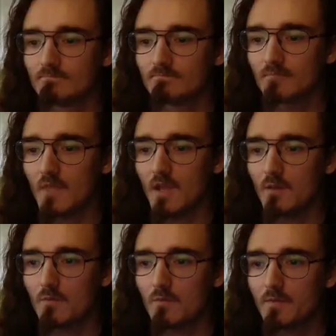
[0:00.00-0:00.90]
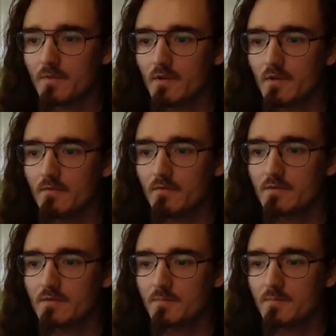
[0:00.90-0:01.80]
And we'll drop down the
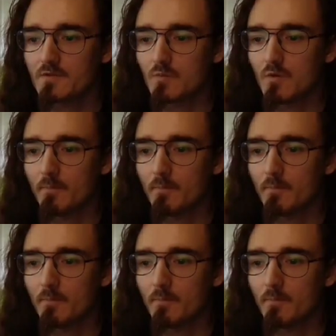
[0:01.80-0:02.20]
Snapjaw Swarm.